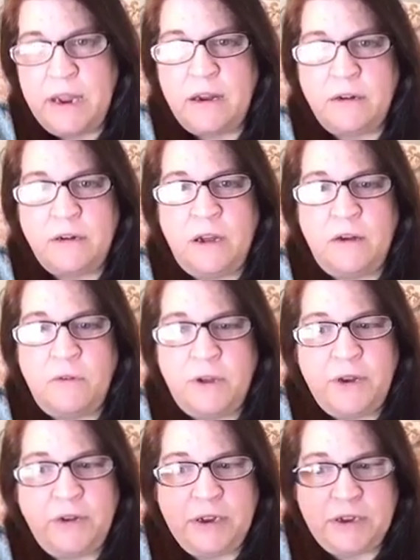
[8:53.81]
and what
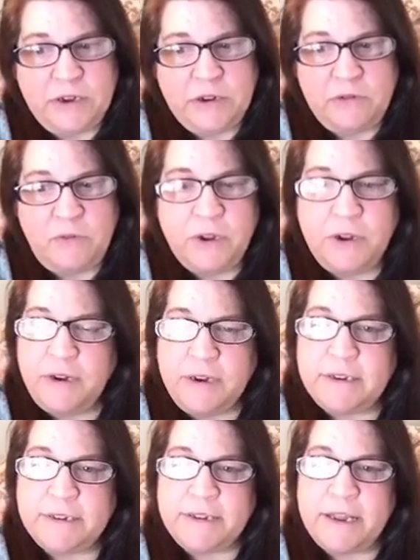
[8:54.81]
you need to do, and what you need
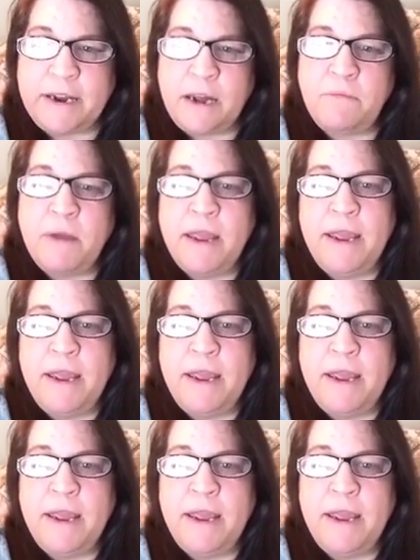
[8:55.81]
to set up,